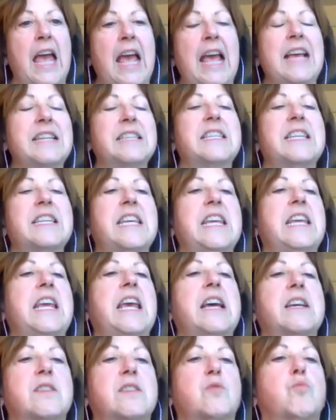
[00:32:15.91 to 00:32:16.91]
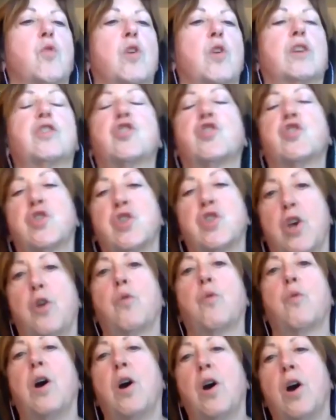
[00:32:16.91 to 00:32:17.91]
and he has worked
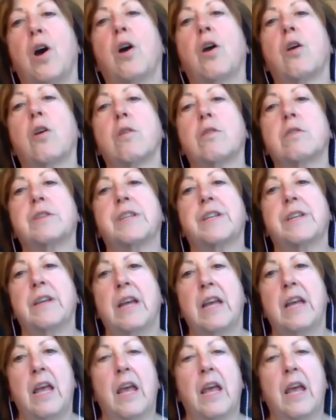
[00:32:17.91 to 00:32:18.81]
so hard